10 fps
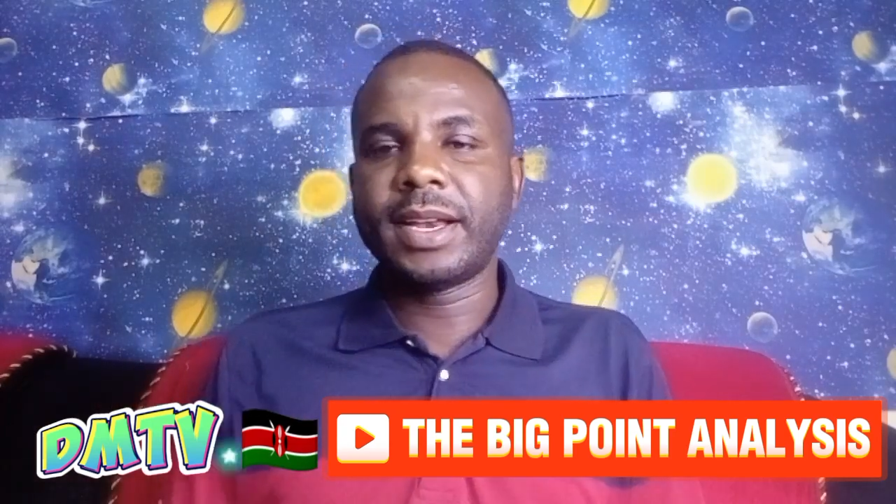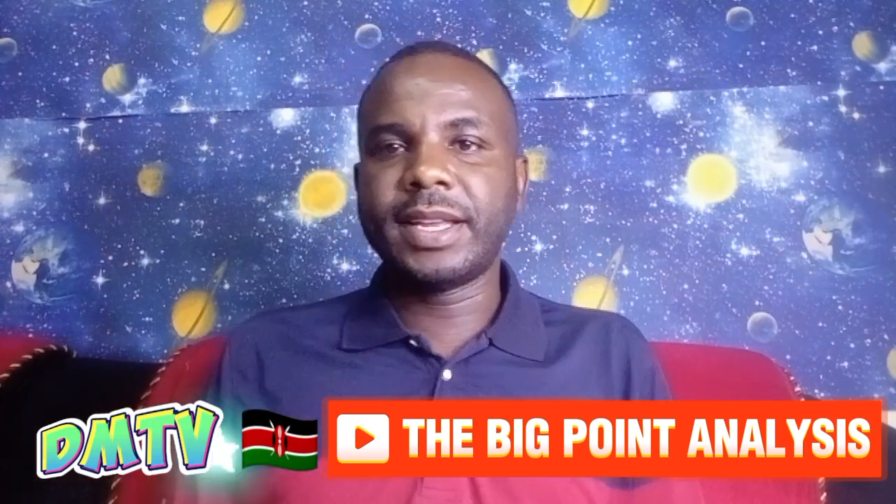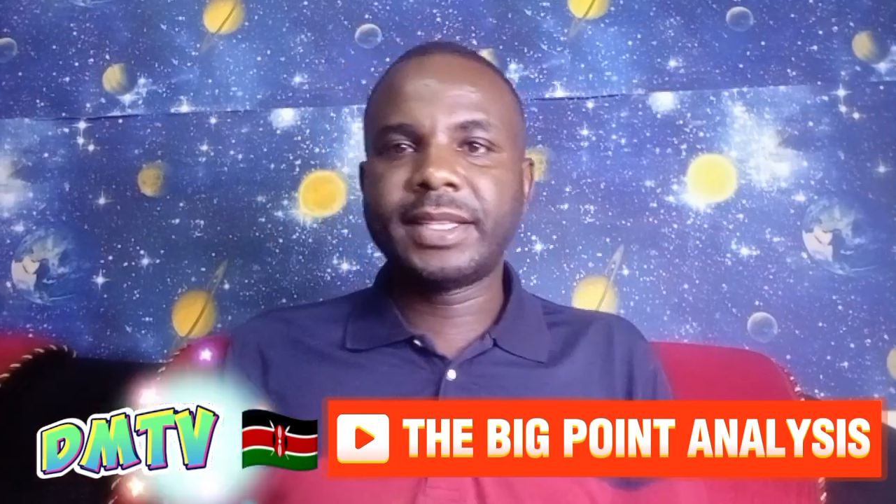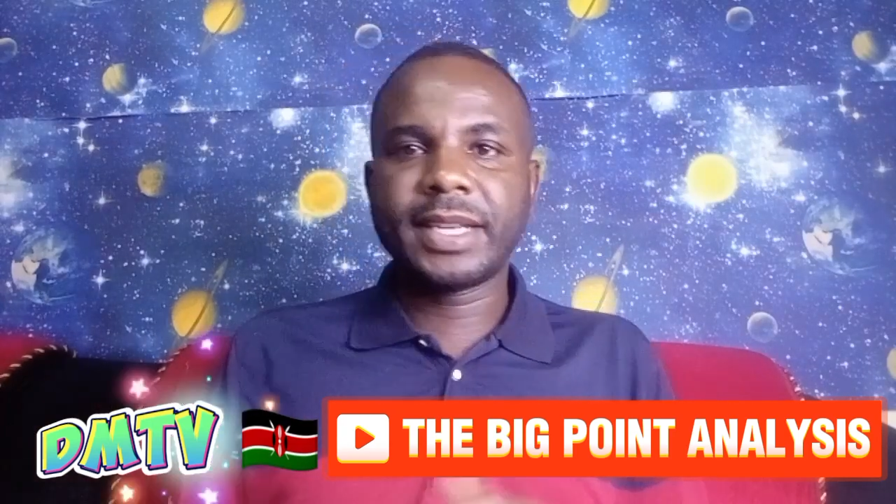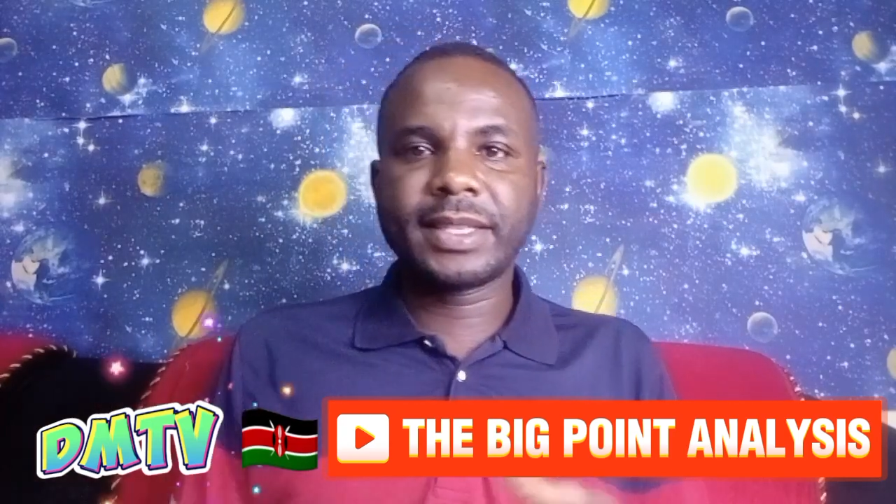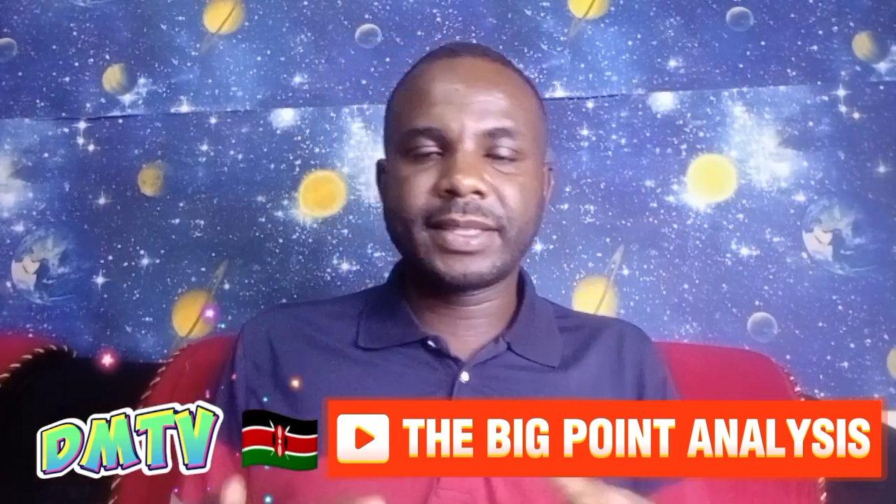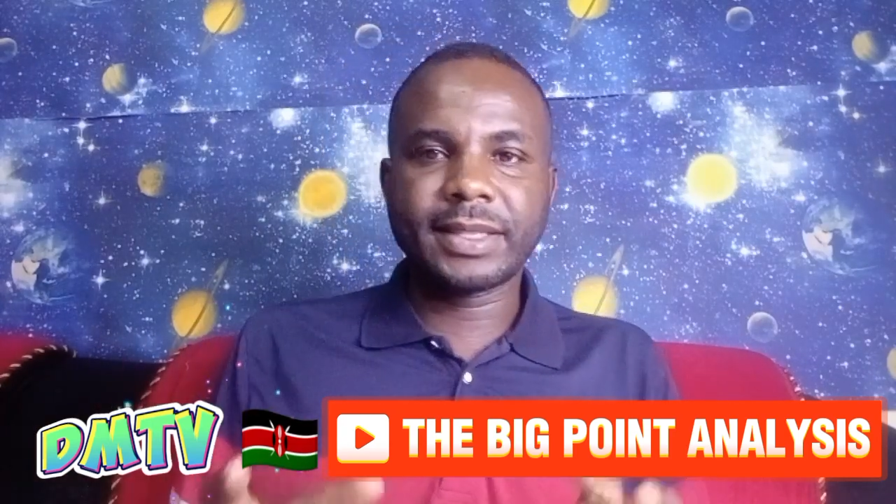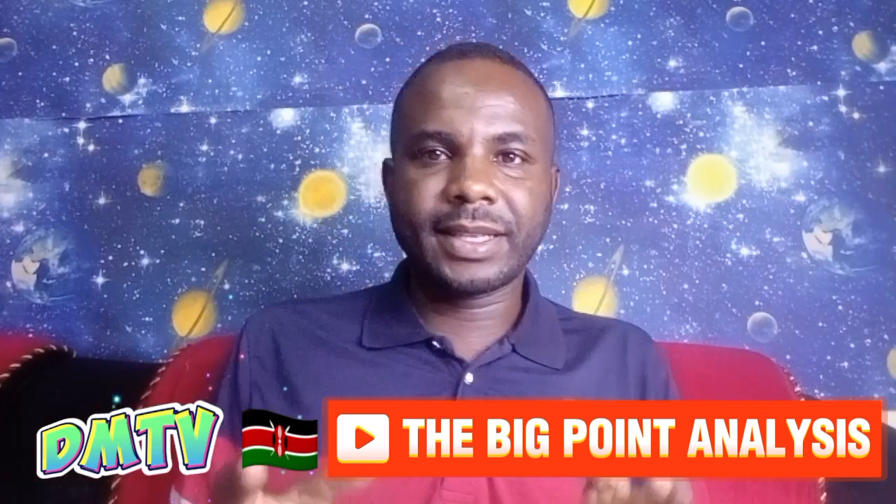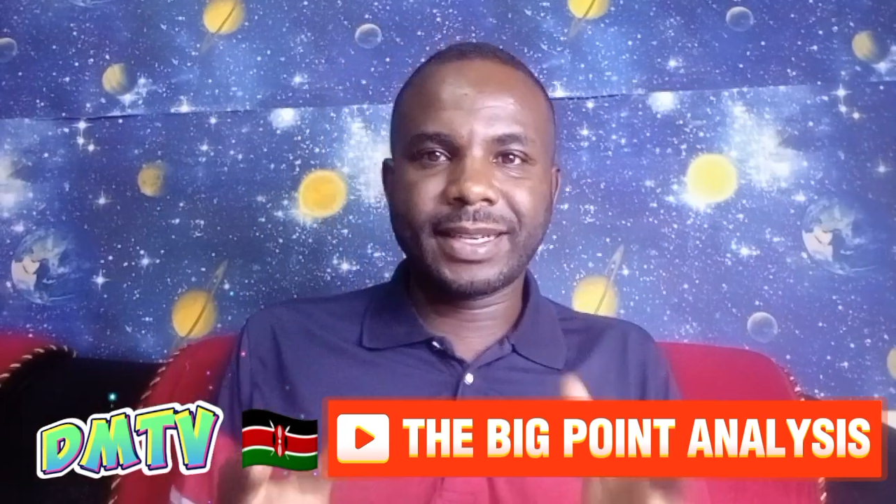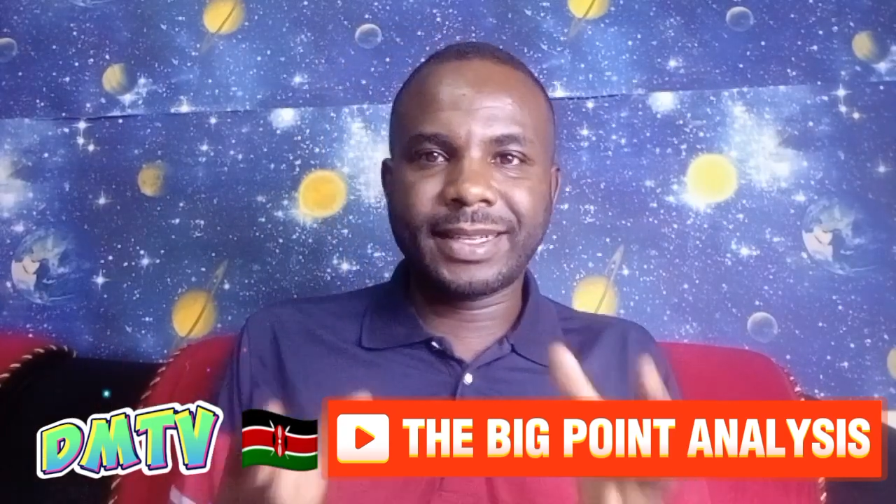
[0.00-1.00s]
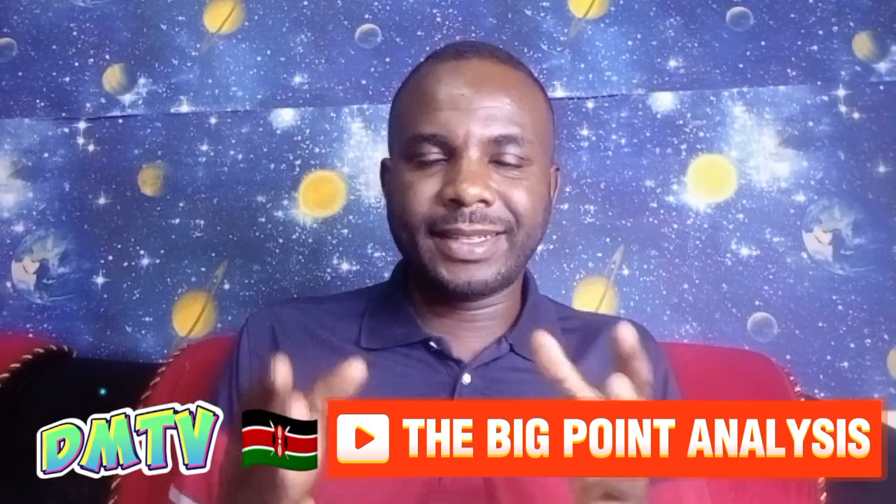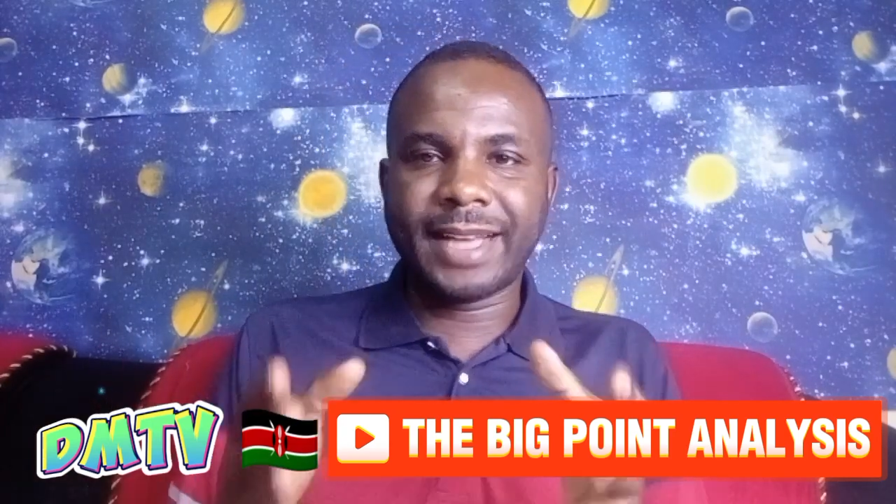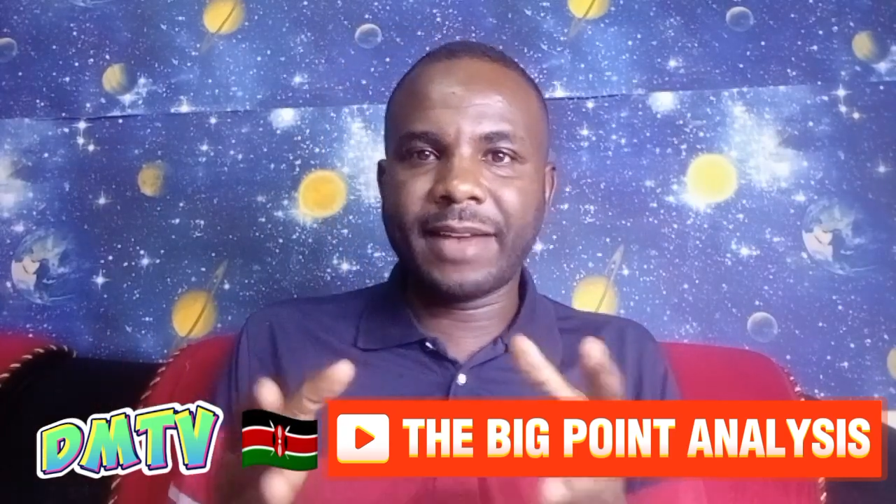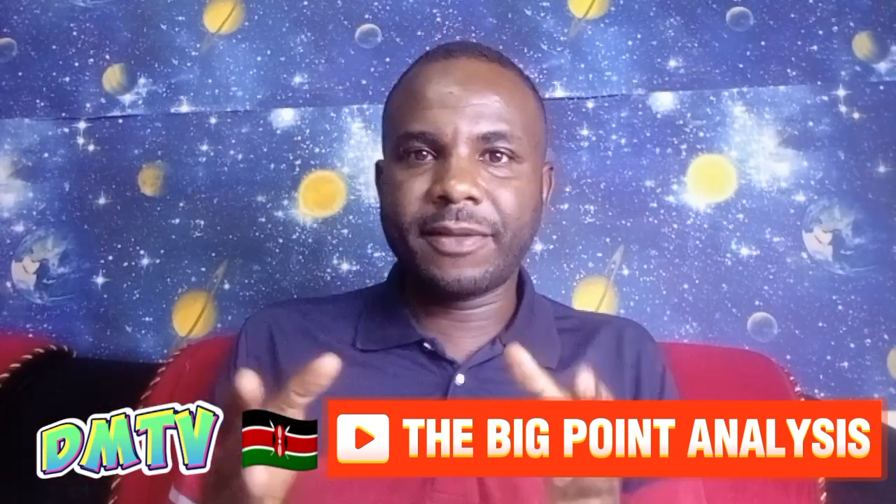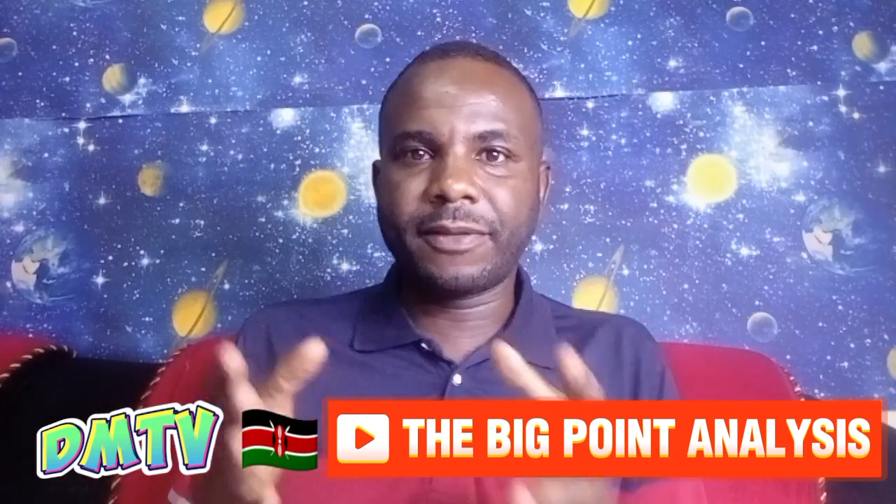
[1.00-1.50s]
Let us
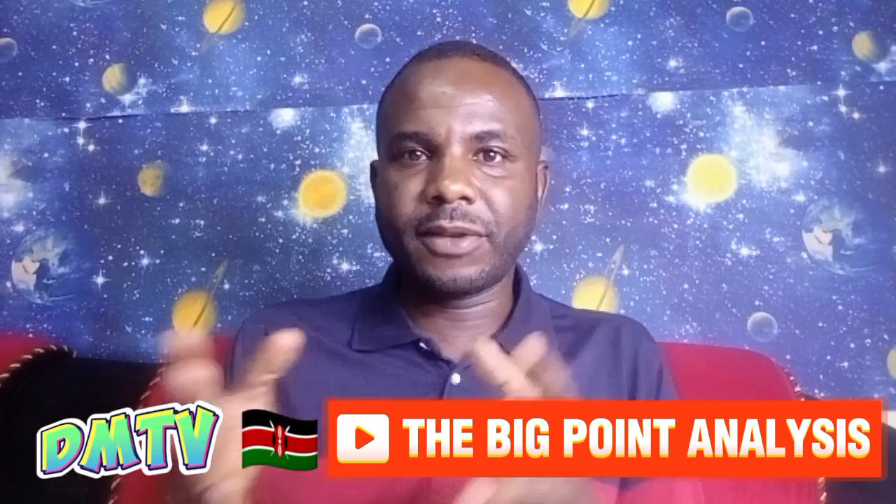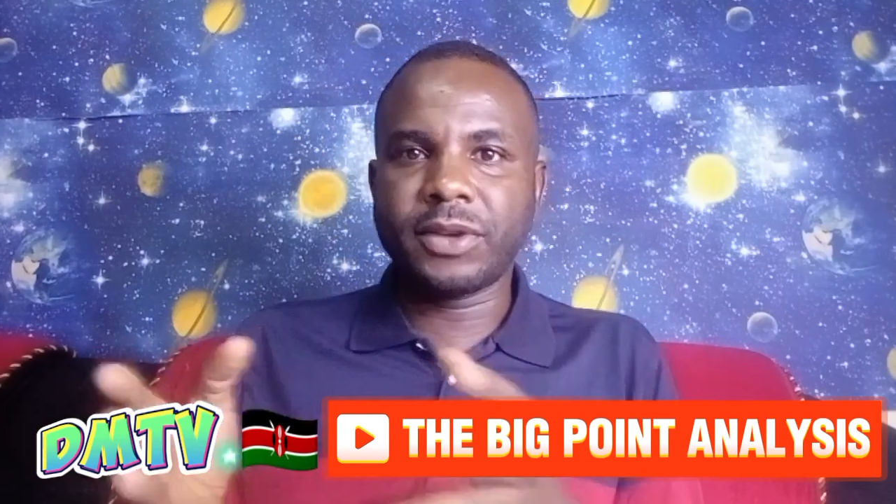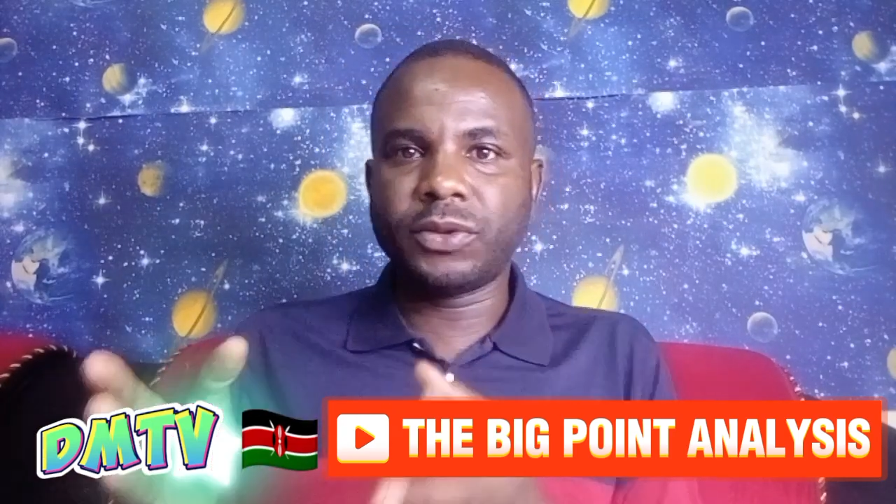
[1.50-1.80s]
dive